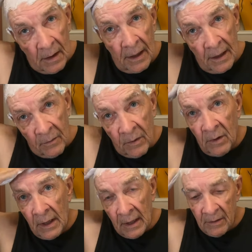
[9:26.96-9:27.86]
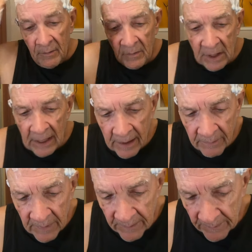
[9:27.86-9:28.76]
And then we'll uh, can
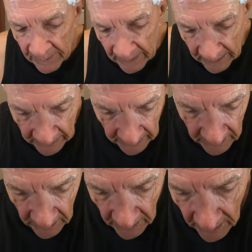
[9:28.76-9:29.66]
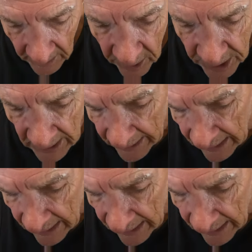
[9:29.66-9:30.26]
them. Usually I